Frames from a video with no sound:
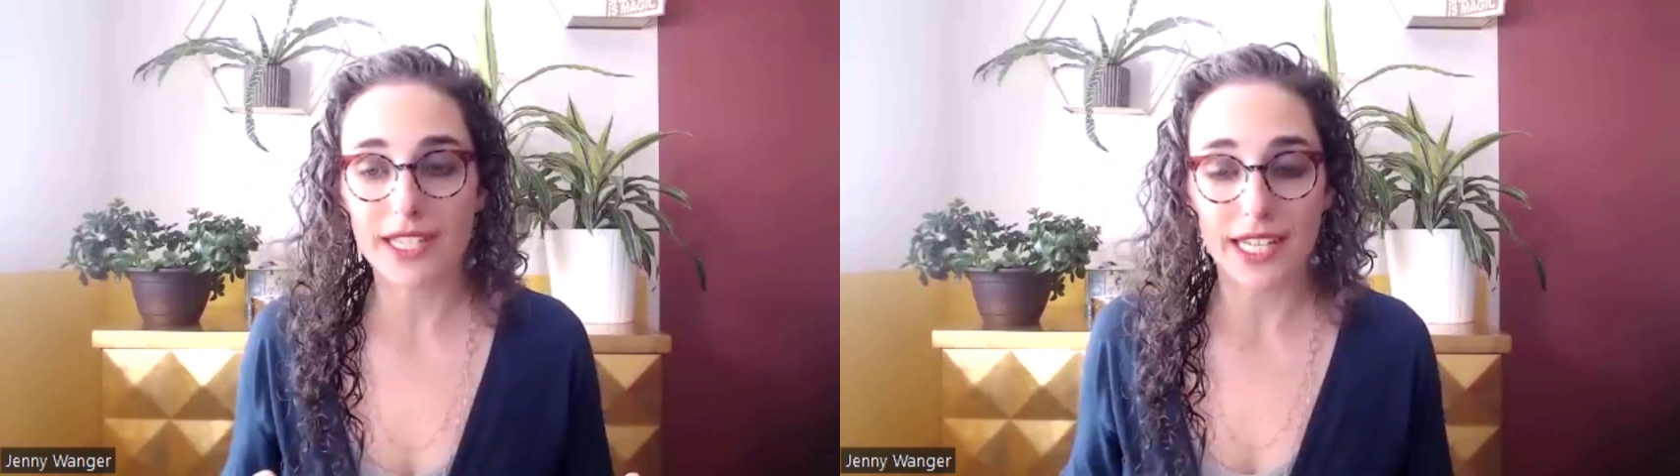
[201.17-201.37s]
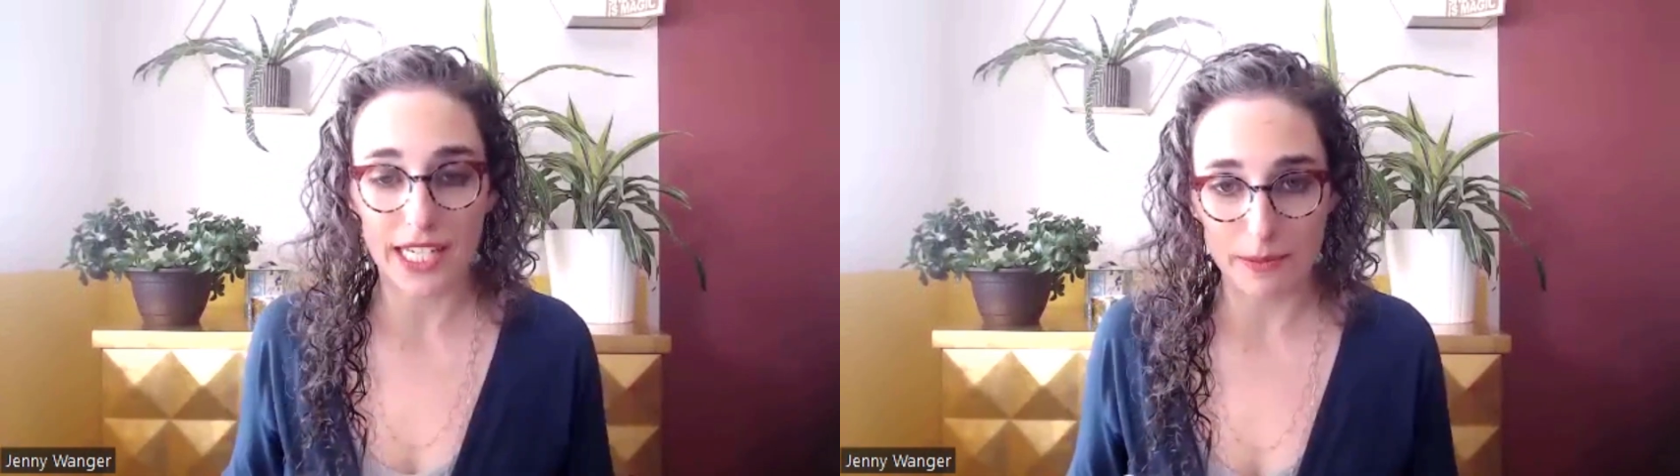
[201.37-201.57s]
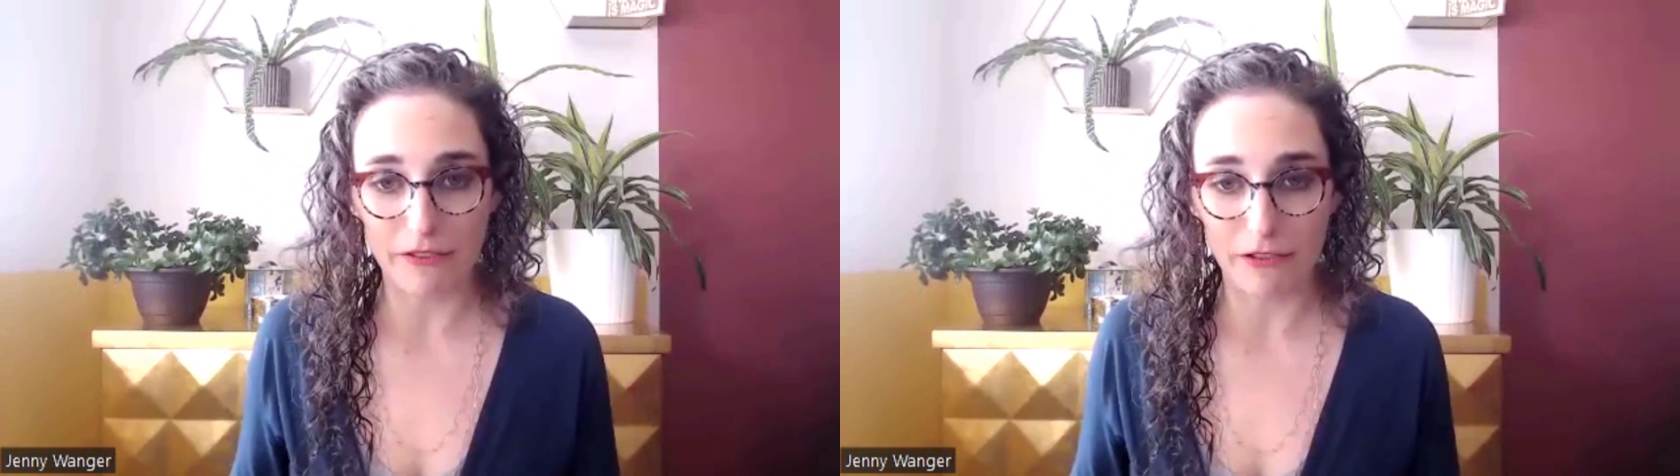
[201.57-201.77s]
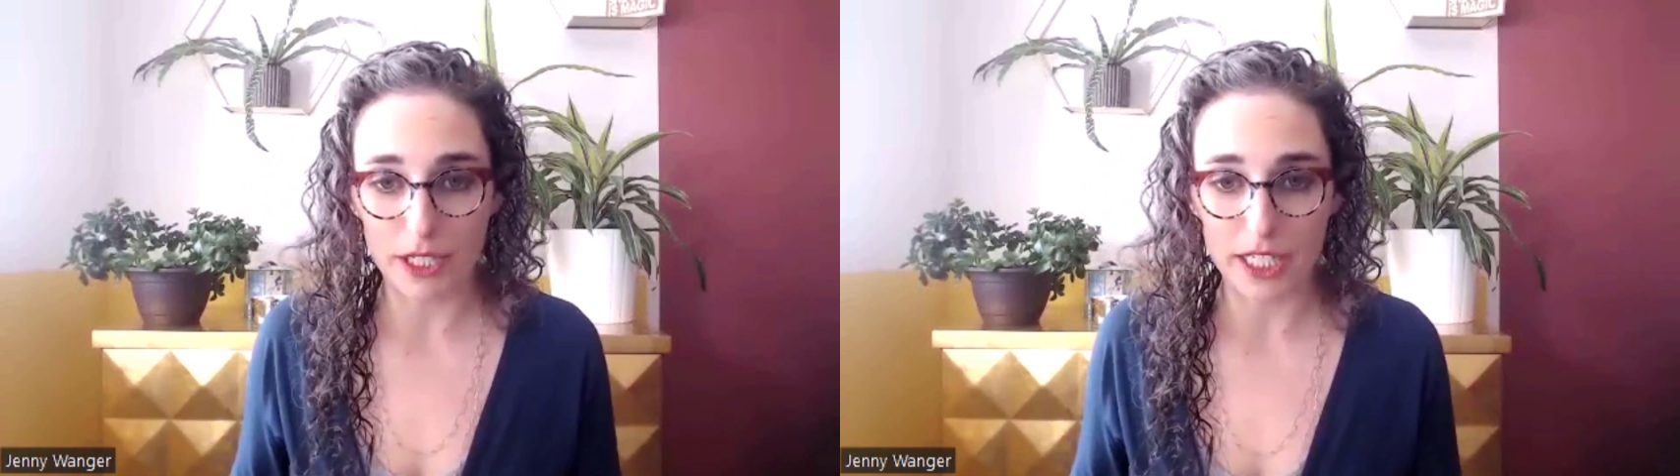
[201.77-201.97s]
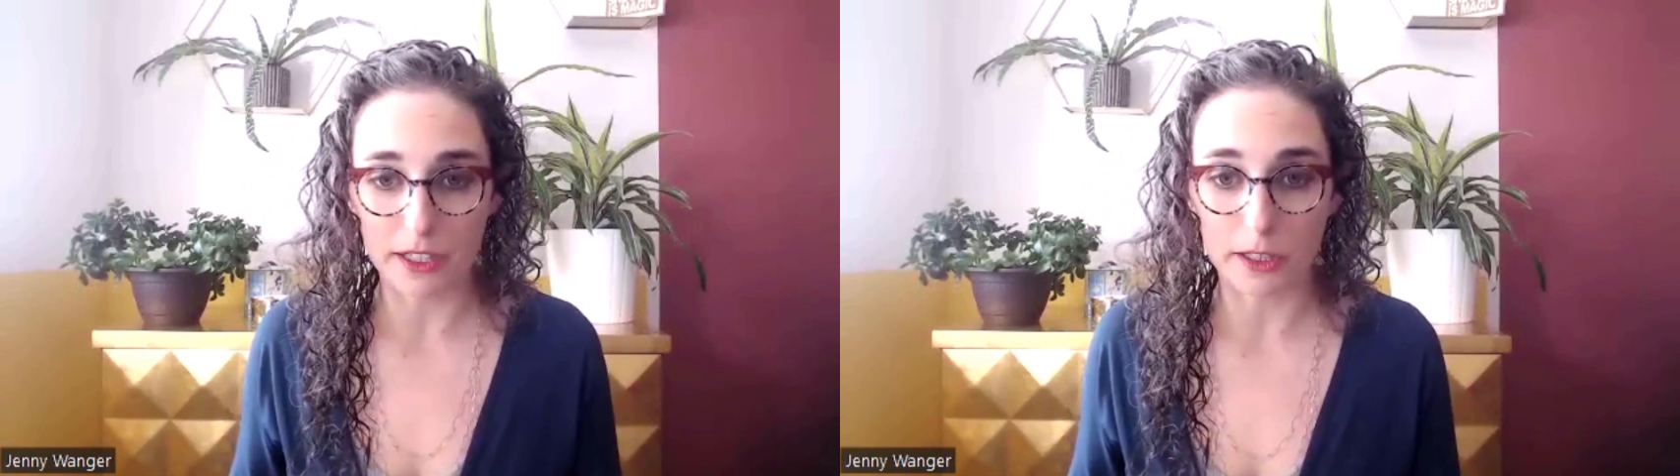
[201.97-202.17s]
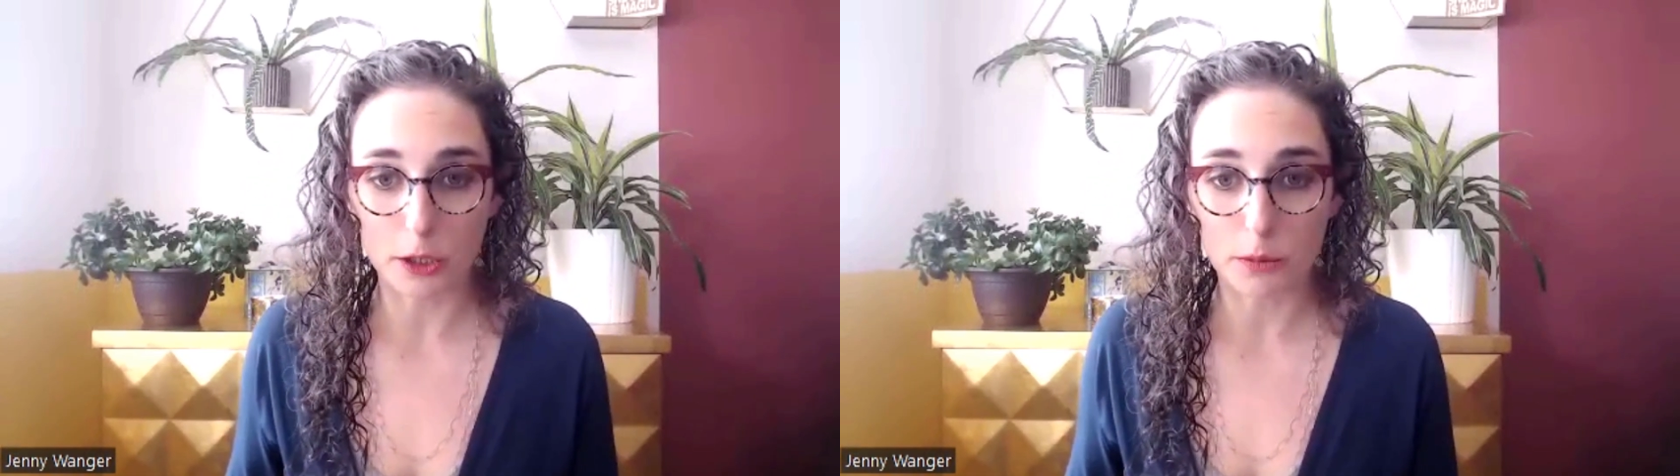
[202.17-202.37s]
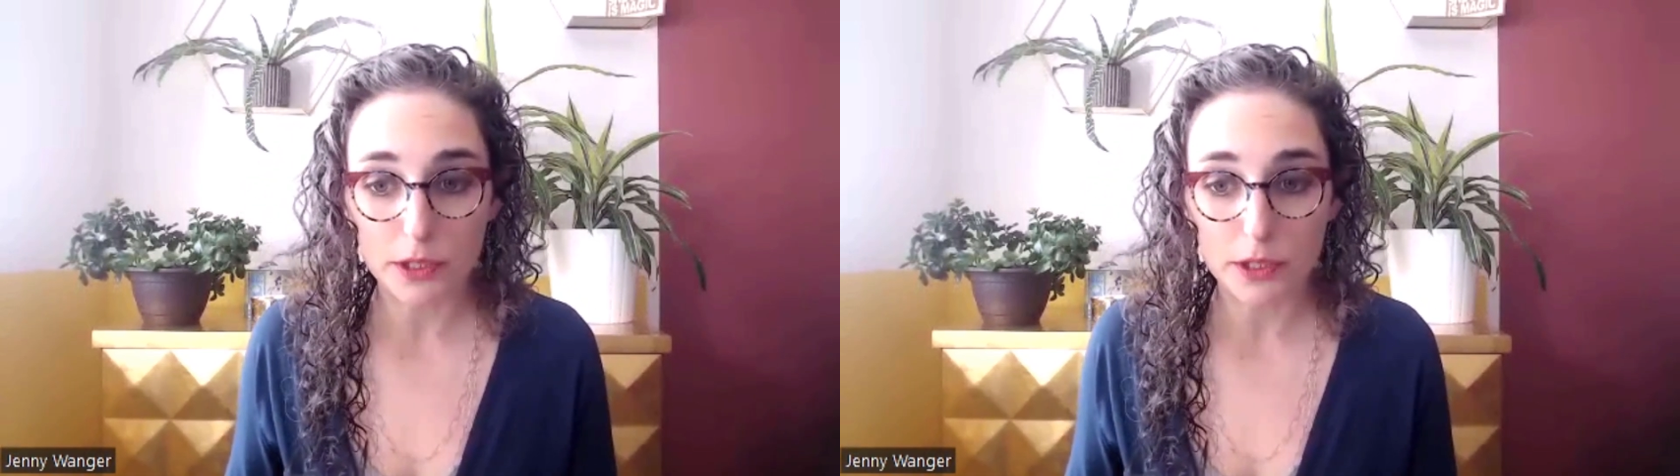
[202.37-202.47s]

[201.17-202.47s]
that keep everybody in the loop.